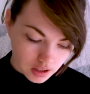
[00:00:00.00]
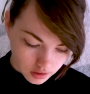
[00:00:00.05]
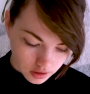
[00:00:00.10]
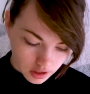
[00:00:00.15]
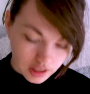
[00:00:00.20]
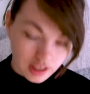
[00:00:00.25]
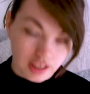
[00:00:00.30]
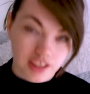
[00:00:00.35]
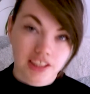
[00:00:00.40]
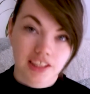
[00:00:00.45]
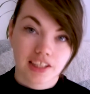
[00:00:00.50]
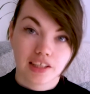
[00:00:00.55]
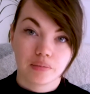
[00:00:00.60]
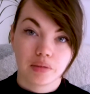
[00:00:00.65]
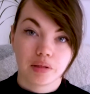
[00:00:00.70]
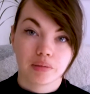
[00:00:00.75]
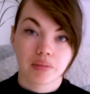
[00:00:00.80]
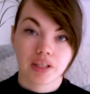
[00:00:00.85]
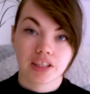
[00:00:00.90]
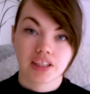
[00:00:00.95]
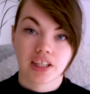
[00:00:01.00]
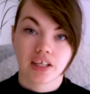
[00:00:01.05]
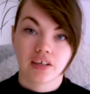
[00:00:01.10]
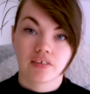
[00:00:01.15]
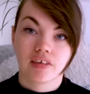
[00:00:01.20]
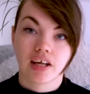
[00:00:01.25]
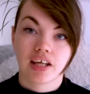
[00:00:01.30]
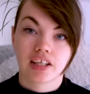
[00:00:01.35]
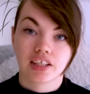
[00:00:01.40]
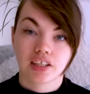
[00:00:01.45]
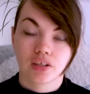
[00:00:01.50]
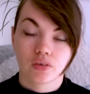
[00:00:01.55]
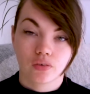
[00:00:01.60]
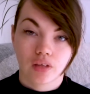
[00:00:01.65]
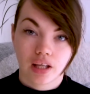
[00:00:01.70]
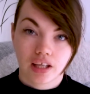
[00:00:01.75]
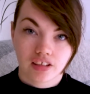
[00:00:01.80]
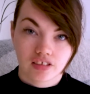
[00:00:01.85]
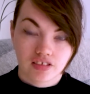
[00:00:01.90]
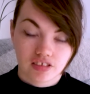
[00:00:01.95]
And I did limit myself adding all
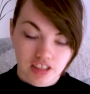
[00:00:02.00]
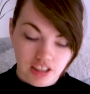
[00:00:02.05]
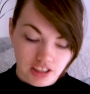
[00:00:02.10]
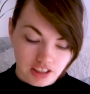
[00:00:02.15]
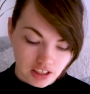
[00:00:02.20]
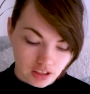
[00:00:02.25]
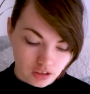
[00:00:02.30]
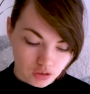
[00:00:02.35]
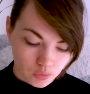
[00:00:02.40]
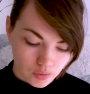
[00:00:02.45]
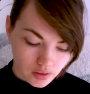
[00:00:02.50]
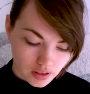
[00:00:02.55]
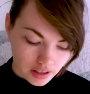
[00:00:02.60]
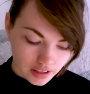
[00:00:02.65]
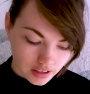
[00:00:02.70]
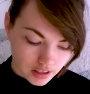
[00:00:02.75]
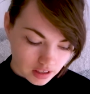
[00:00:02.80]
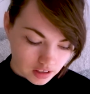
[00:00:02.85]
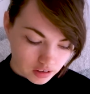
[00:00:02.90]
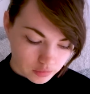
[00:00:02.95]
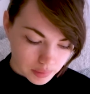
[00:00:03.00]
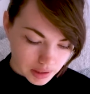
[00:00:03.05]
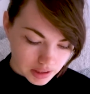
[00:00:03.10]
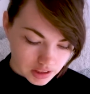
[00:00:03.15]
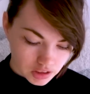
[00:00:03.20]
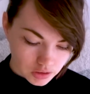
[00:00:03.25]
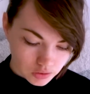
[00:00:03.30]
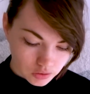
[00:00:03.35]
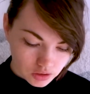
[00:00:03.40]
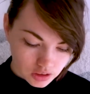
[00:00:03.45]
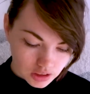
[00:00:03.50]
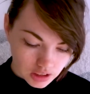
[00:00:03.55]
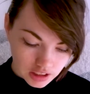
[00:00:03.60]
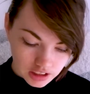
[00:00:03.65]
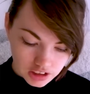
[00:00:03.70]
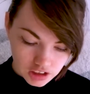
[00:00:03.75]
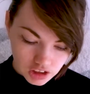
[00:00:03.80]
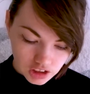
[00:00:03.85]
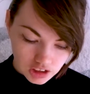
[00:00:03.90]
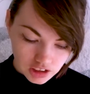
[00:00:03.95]
extra details with like coloured pencils, and I
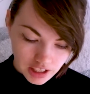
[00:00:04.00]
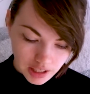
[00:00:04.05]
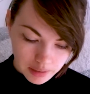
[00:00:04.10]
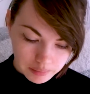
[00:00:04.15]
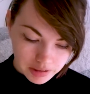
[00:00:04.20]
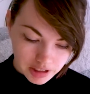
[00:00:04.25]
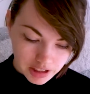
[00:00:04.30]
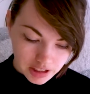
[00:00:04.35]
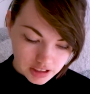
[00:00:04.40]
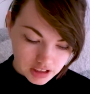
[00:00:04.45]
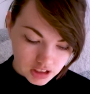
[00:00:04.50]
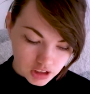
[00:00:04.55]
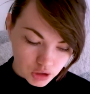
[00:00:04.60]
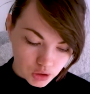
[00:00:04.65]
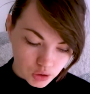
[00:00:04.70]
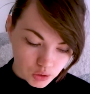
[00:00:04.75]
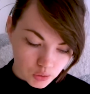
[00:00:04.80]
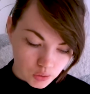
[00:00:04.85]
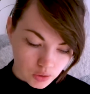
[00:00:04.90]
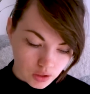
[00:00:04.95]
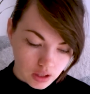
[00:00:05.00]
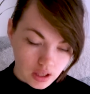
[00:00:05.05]
just kept it to